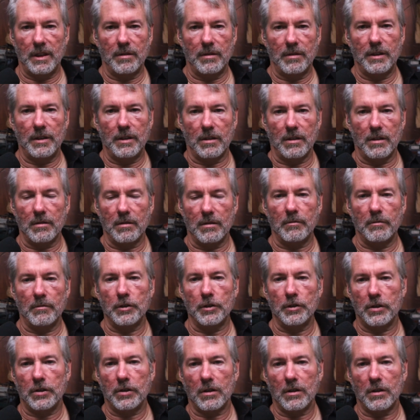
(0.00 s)
You
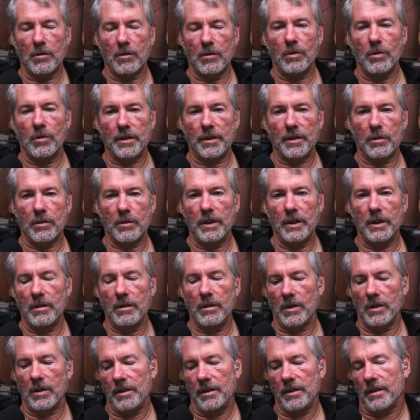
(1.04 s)
took a risk we didn't
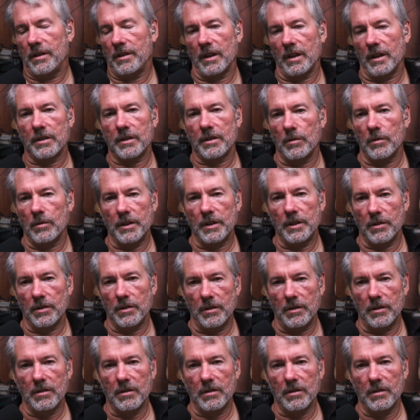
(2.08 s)
want you to take, so we sue you.